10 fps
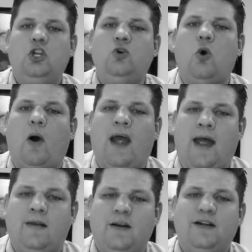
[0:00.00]
You go
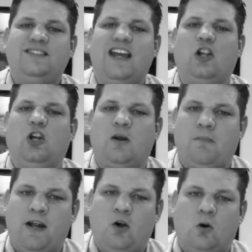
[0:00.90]
ahead, take a look at
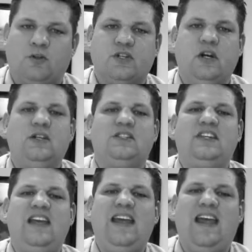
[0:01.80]
my goals.
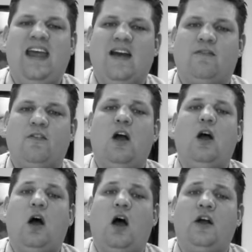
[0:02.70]
See if
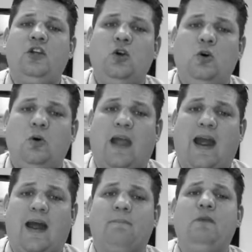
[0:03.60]
uh, you
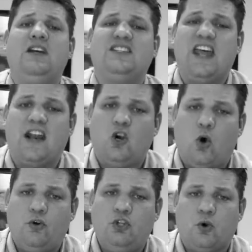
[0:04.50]
can set a
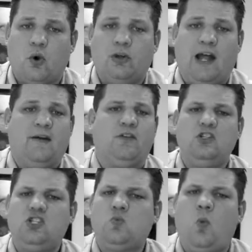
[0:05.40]
goal in your own life.
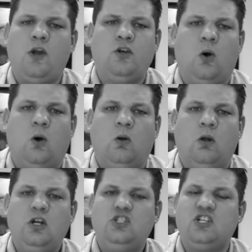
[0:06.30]
Just one goal.
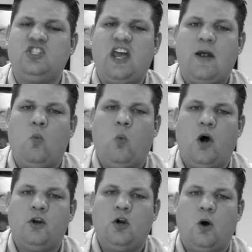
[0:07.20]
Just set
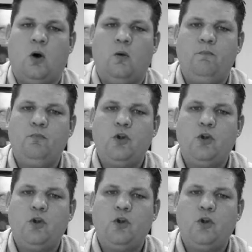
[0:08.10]
one goal.